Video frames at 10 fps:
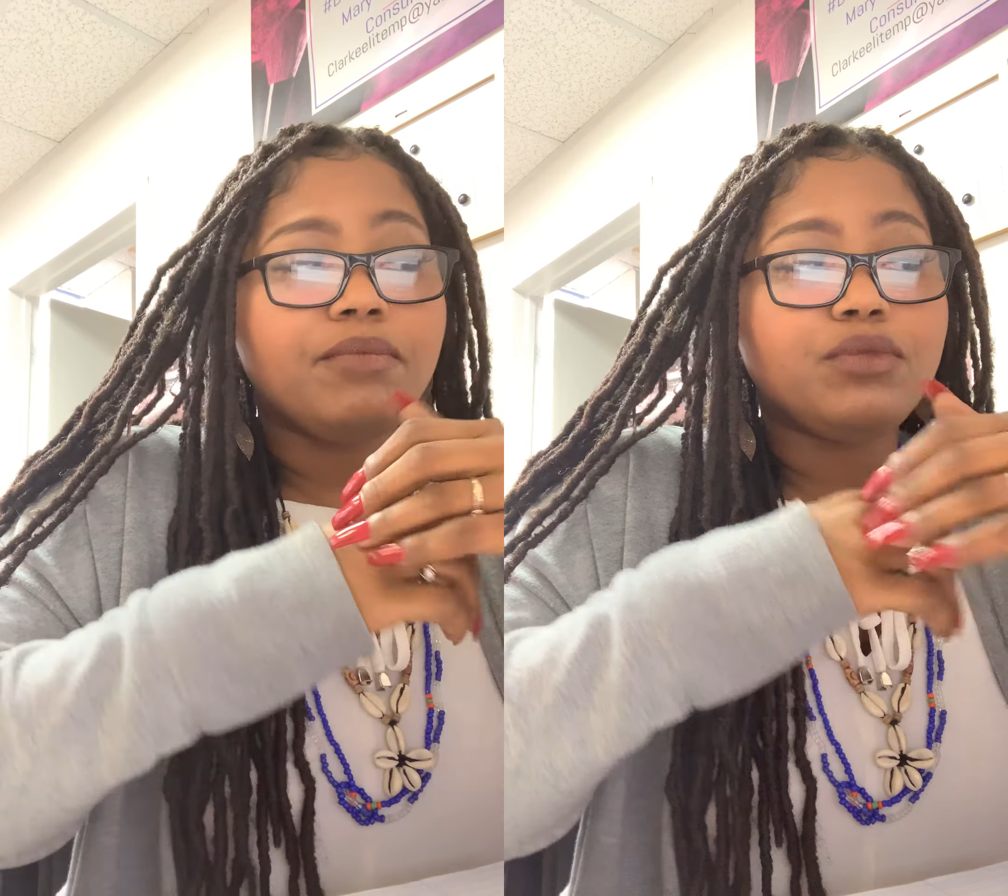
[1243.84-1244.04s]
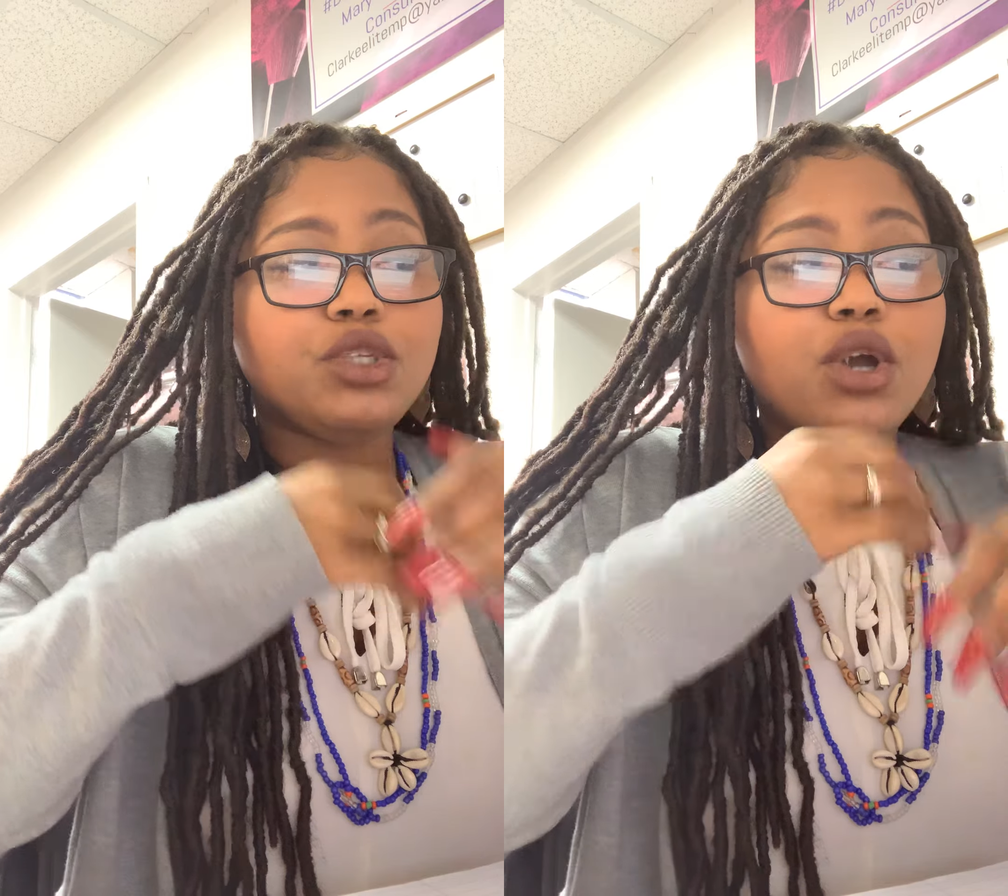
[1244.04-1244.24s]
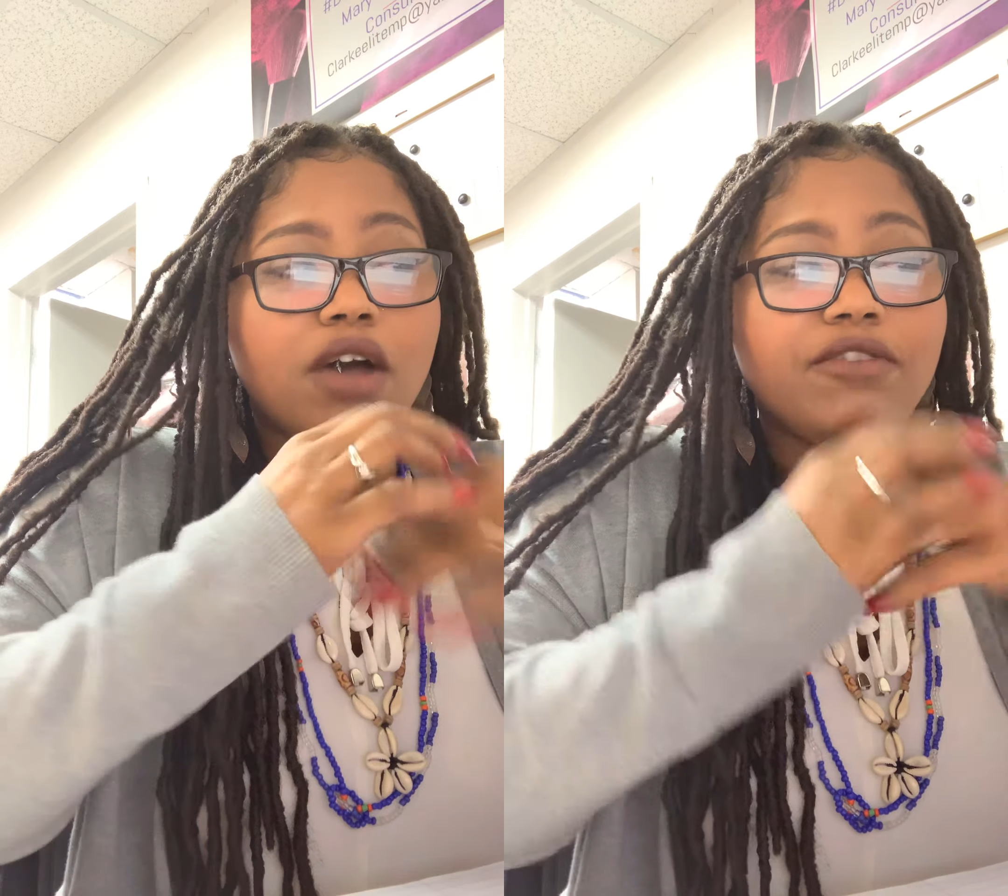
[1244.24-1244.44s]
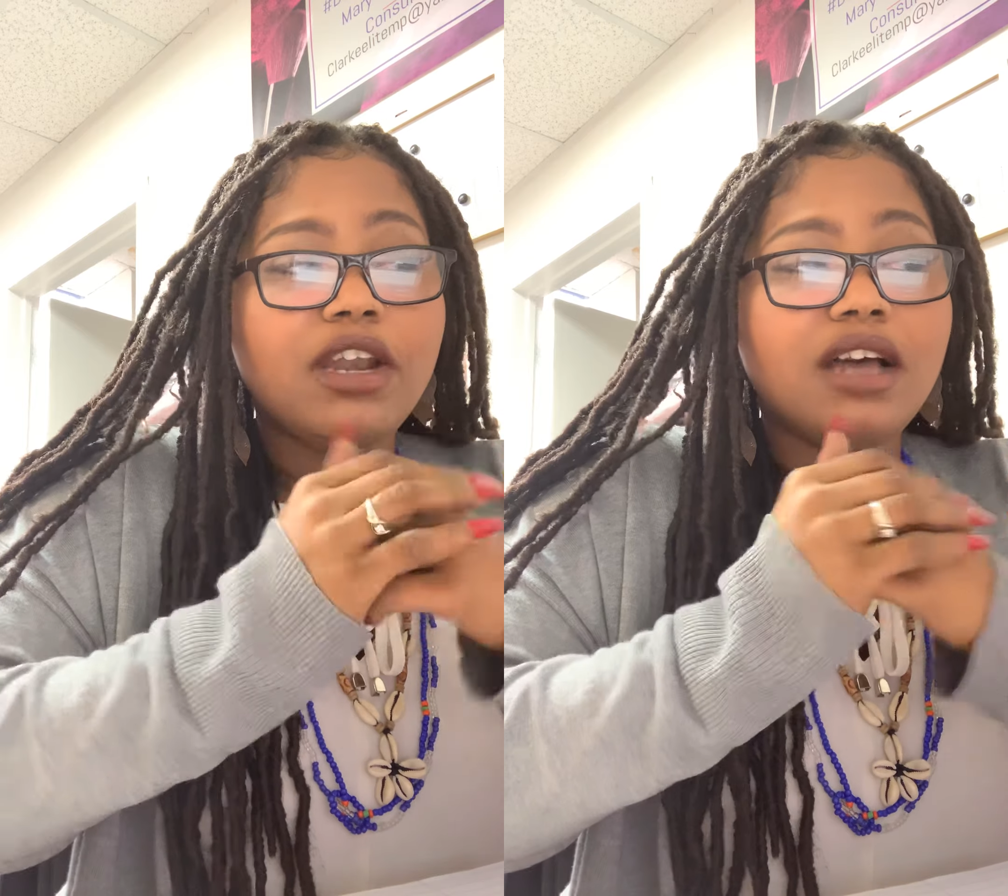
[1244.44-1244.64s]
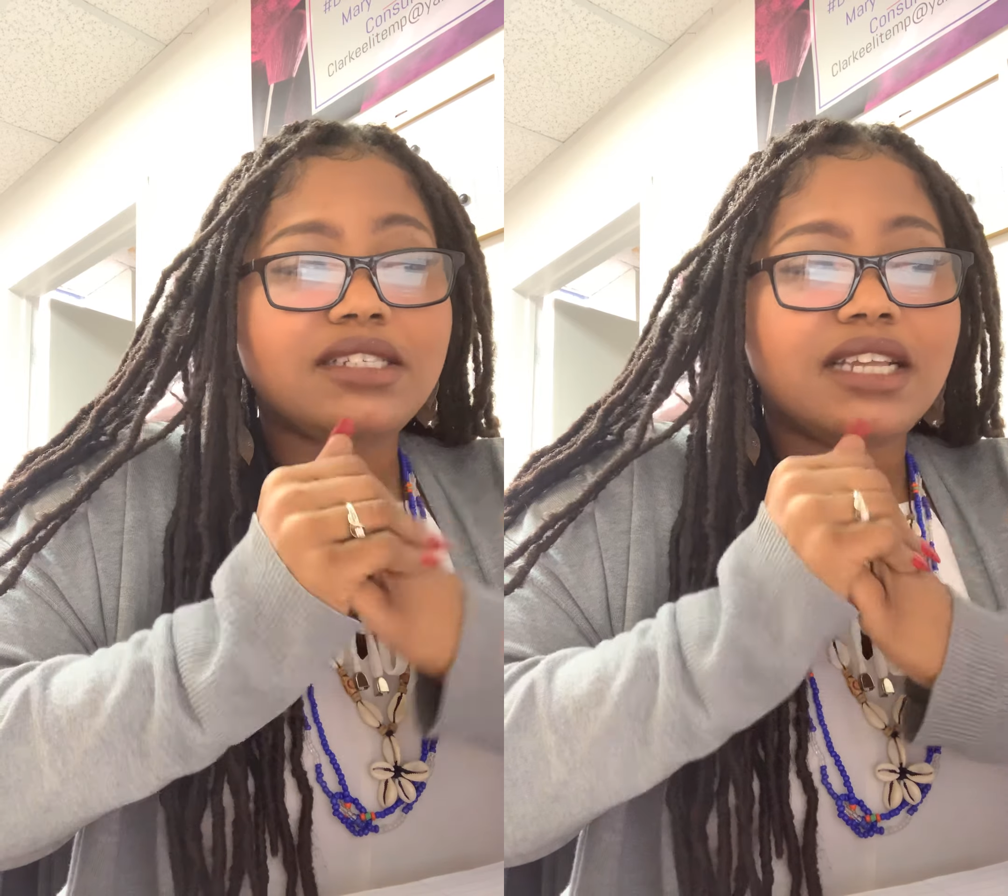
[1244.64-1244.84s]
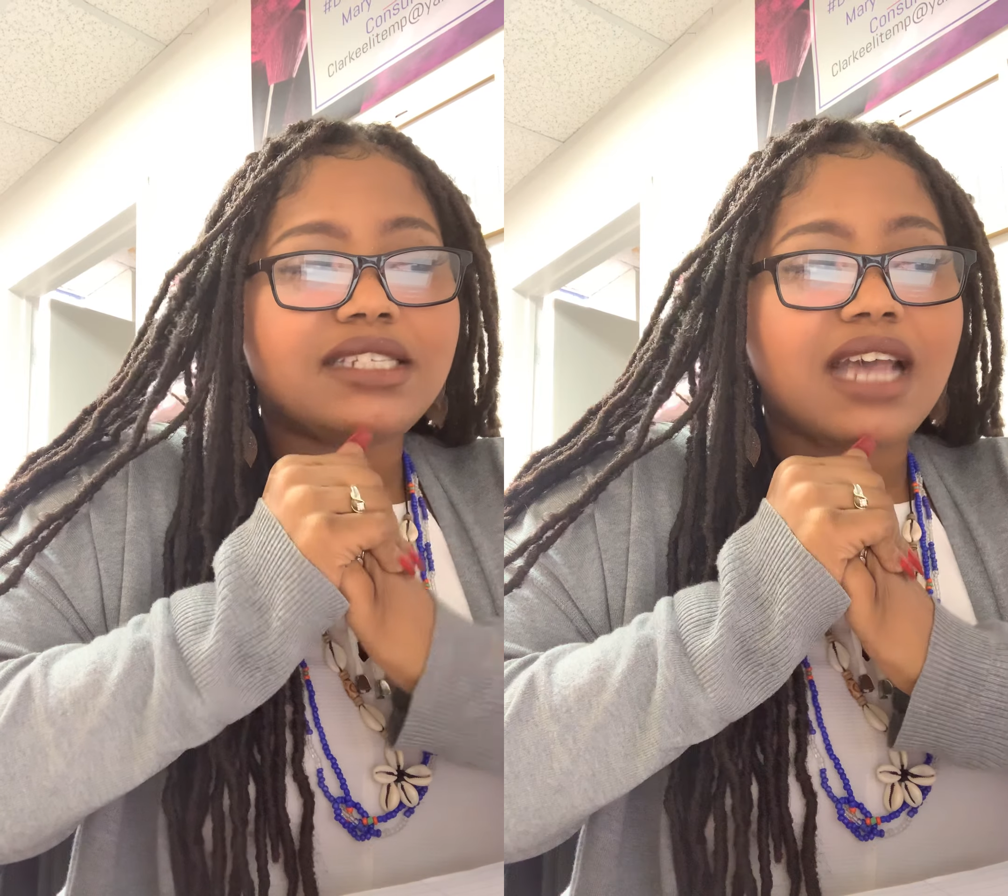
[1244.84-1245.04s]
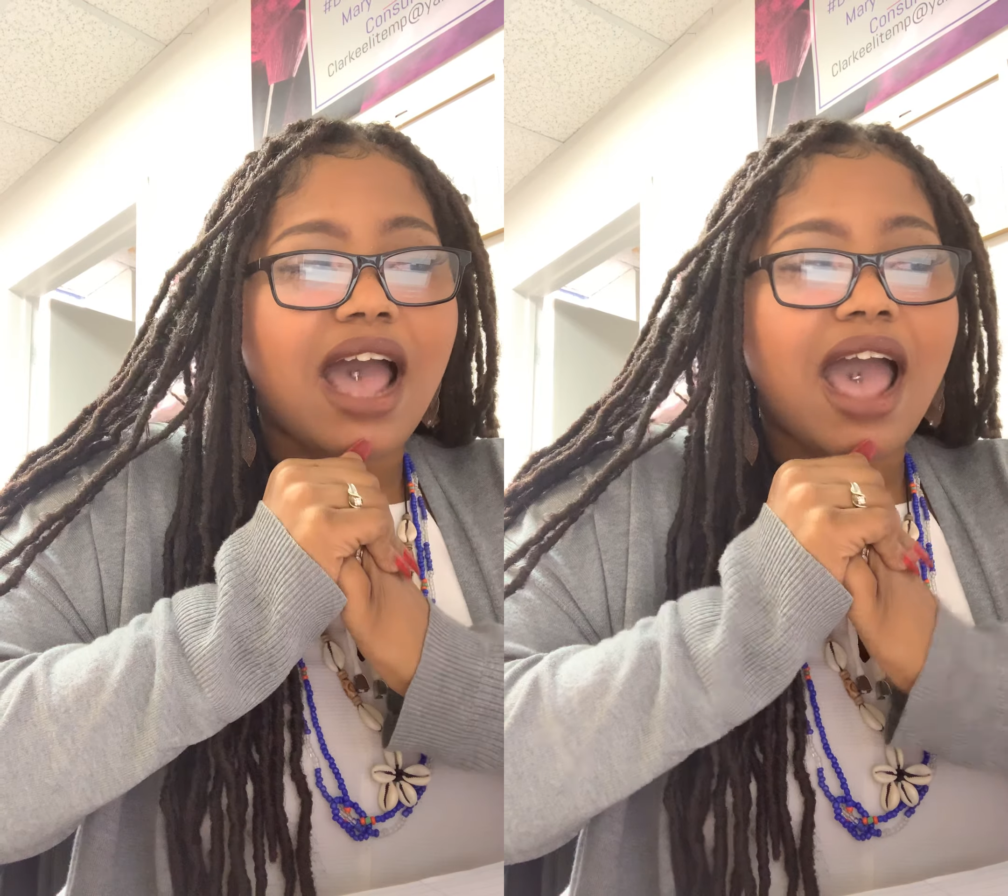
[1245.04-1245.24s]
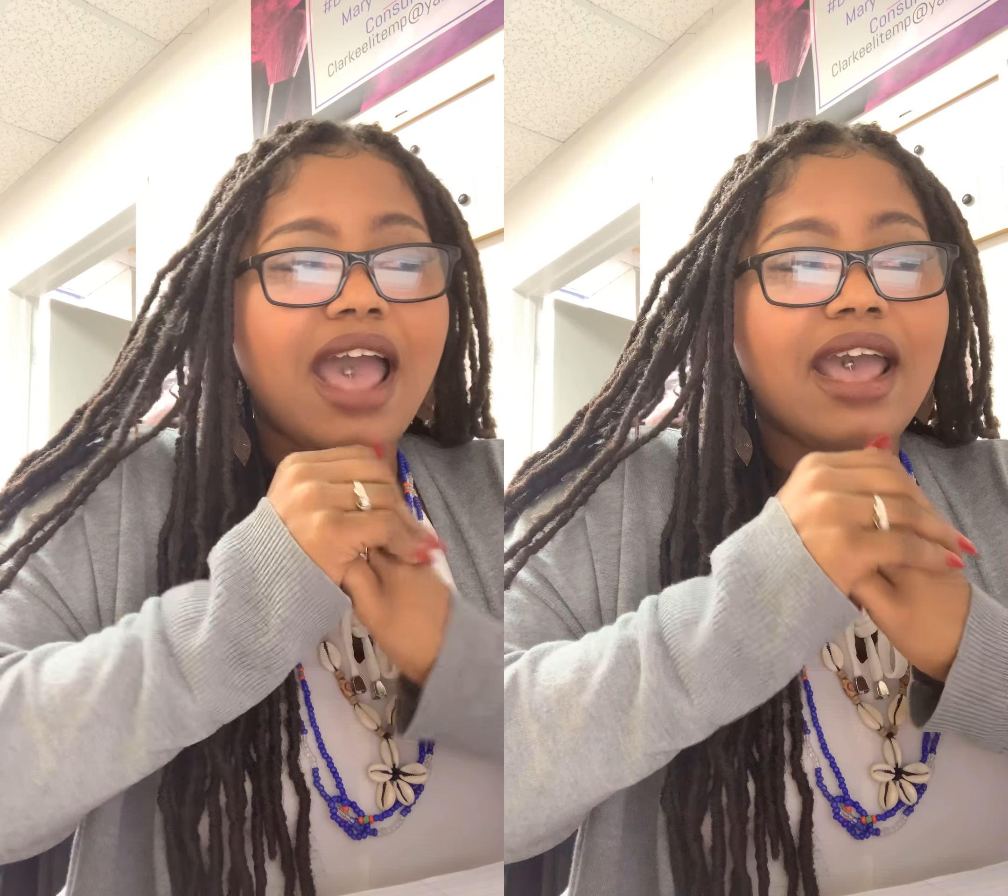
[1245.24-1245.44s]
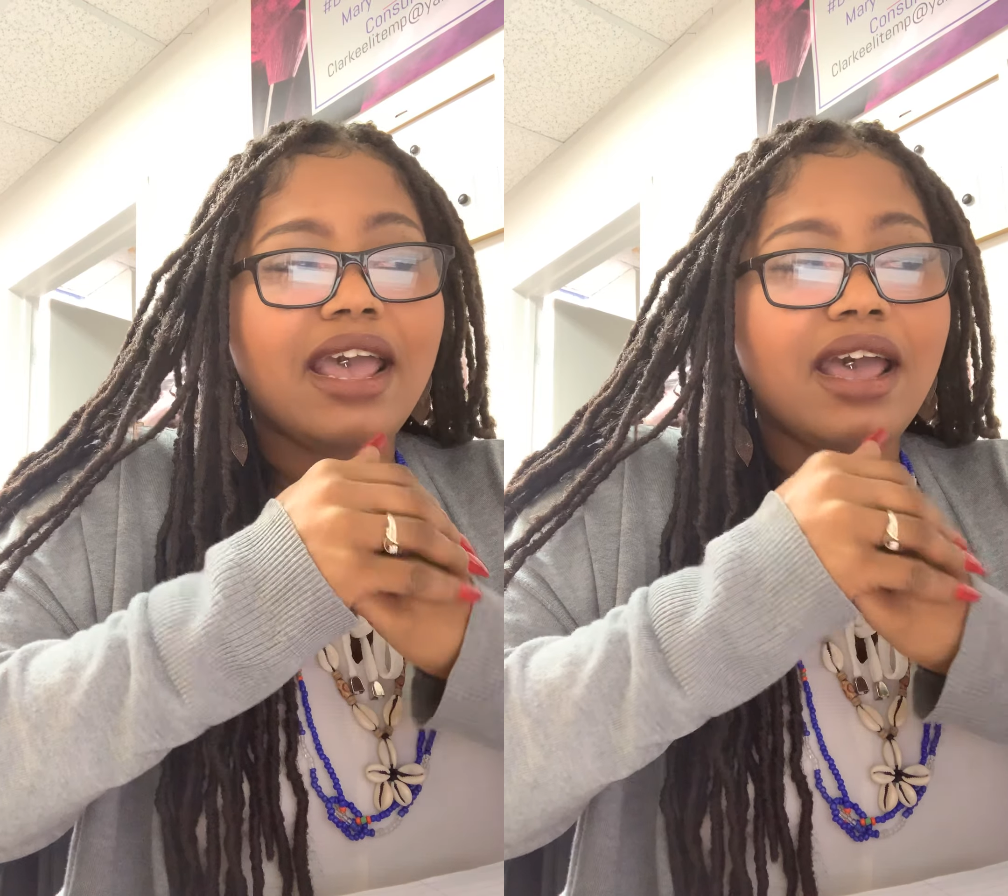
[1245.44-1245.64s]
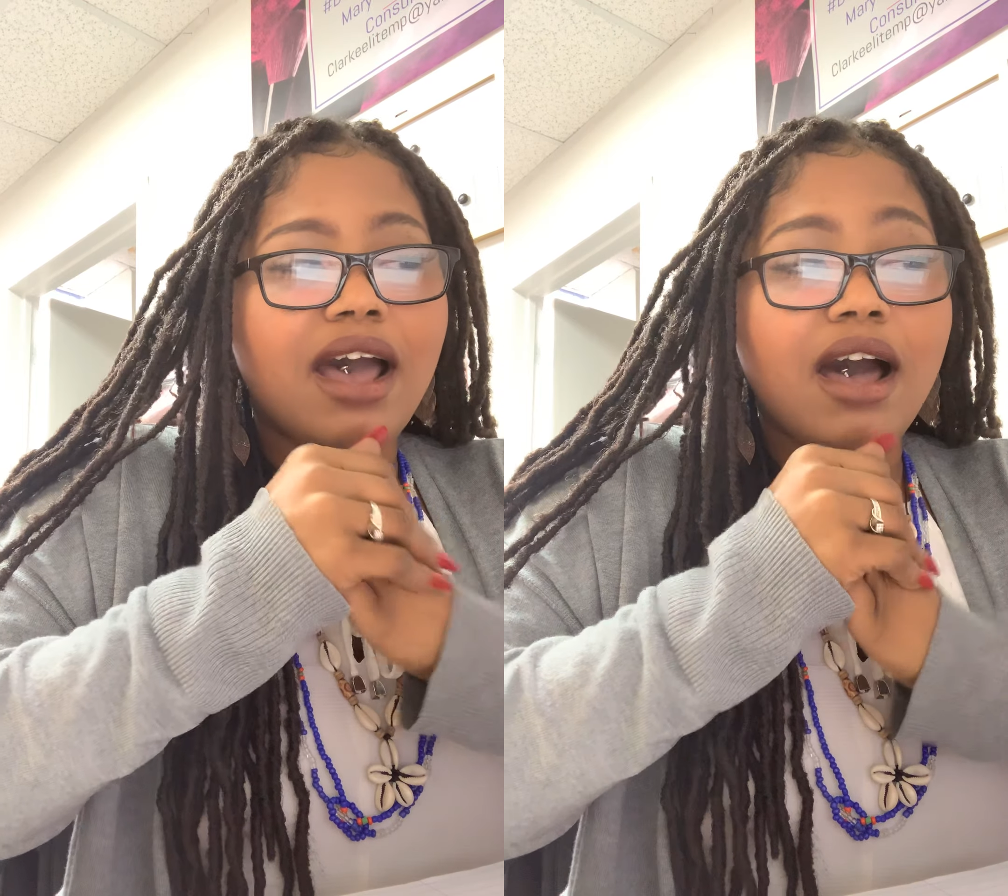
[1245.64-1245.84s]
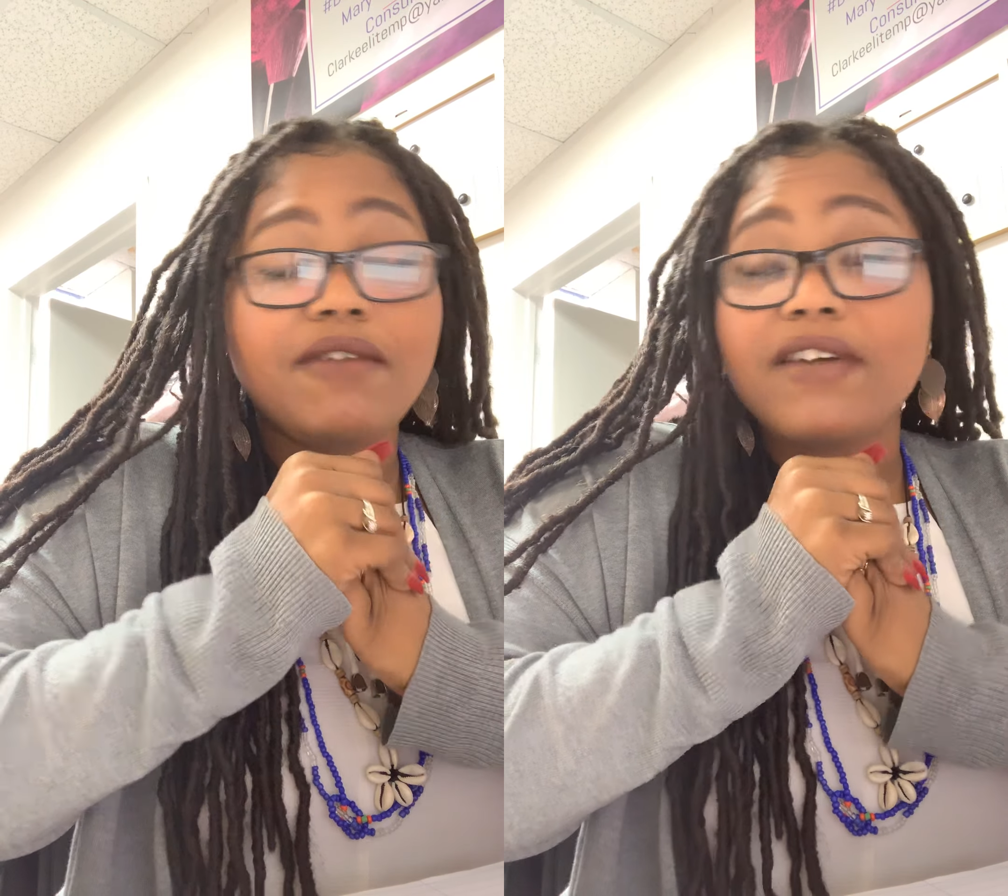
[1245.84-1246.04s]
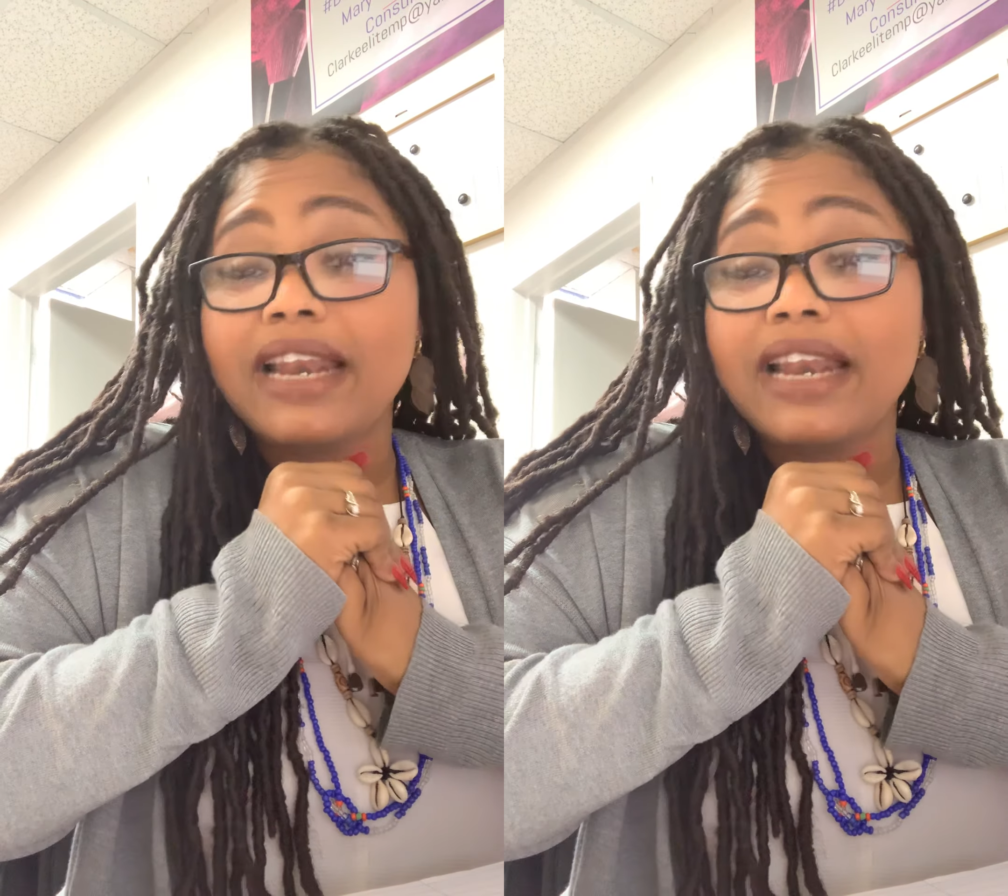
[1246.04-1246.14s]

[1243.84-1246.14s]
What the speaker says: to cover losses of